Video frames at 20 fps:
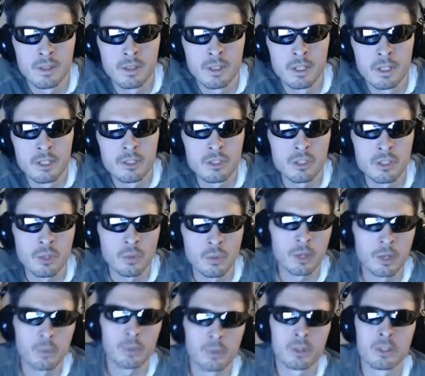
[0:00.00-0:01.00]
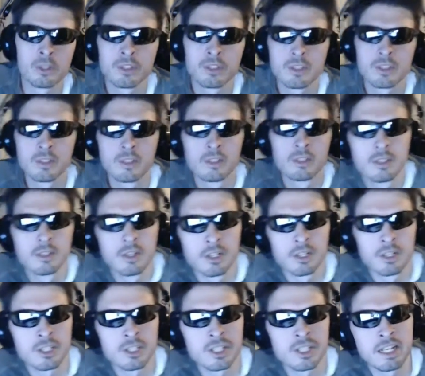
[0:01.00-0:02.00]
So there was a
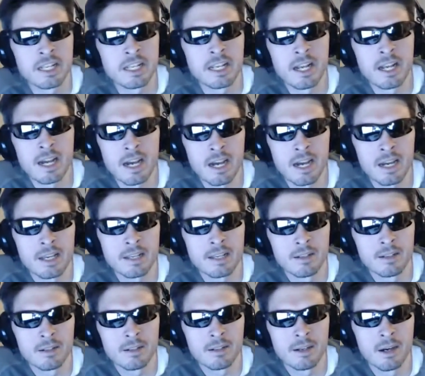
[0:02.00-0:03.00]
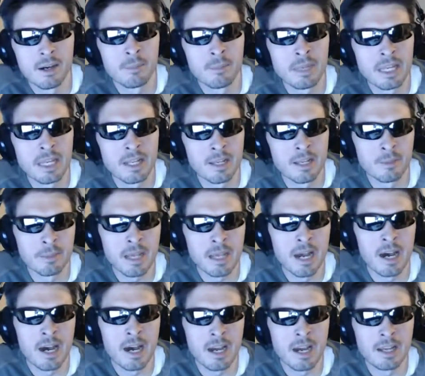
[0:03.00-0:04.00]
skinny guy, a medium
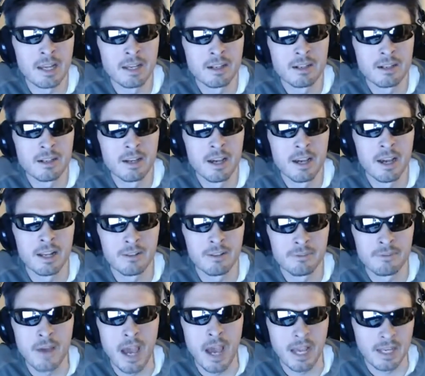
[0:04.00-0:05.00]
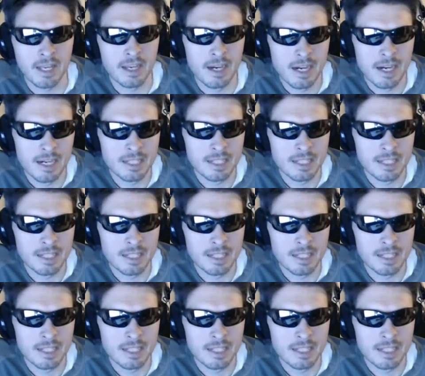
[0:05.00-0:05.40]
guy, and a fat guy.